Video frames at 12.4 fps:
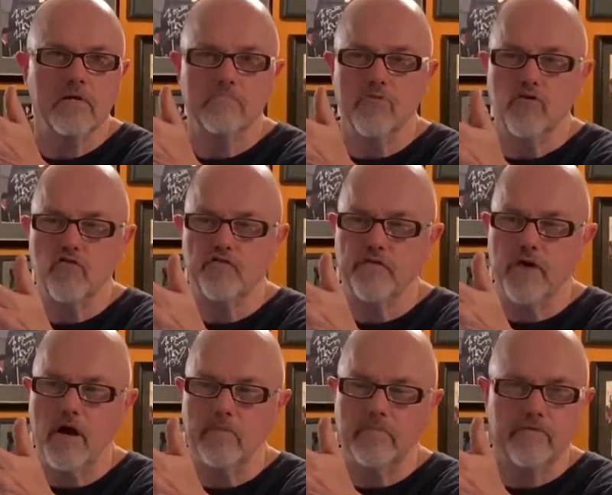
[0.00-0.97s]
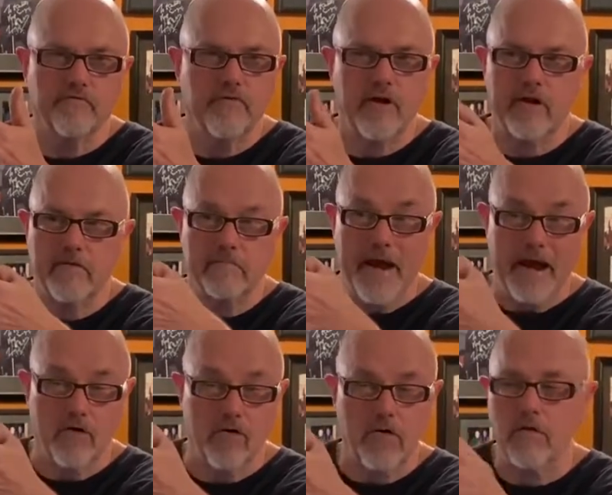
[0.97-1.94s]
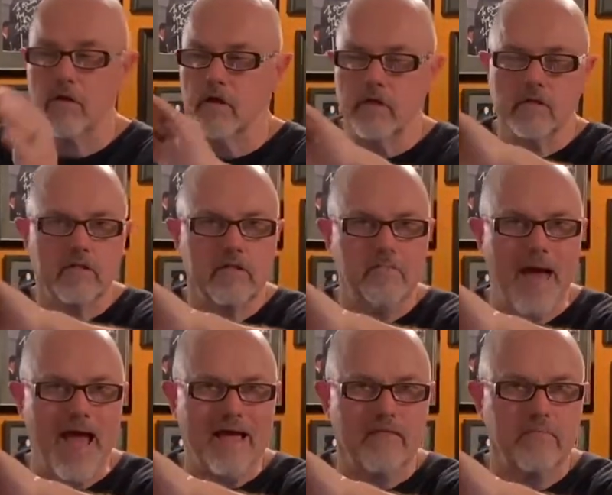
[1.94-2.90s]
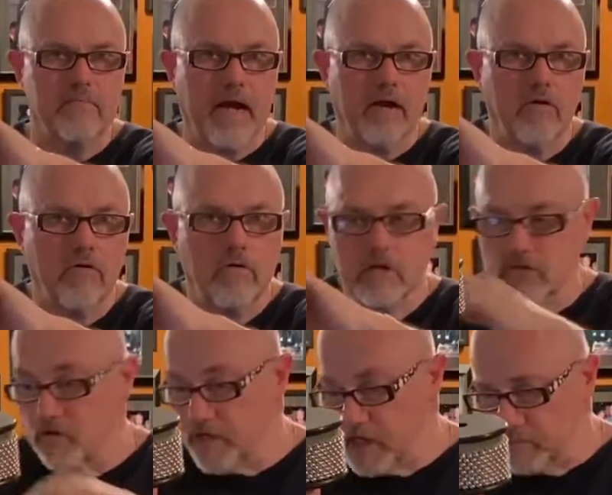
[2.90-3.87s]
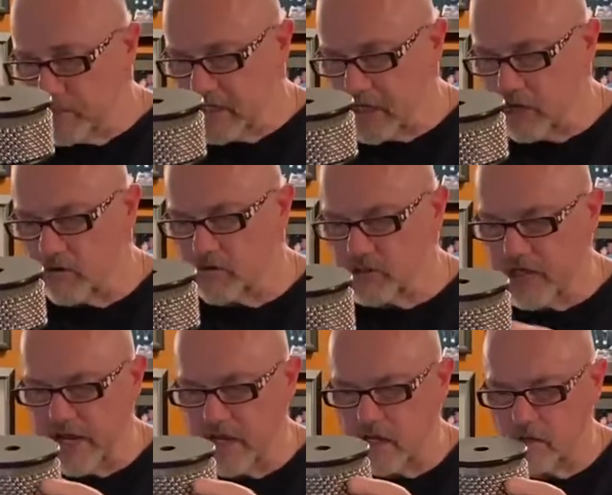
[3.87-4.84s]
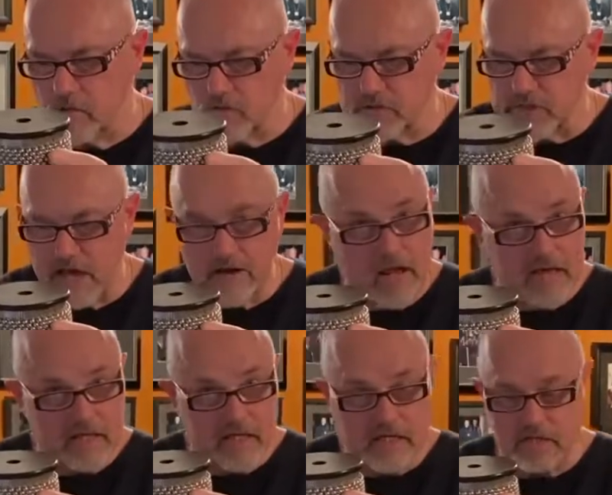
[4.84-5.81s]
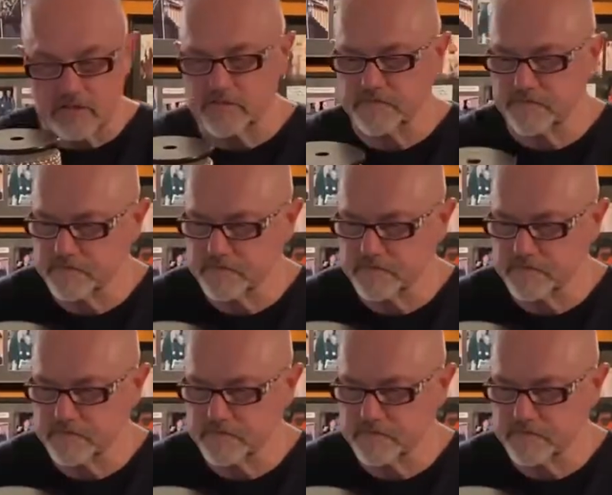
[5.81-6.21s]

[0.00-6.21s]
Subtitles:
move from front of the barrel to the back of the barrel. So this particular shake will sound like this.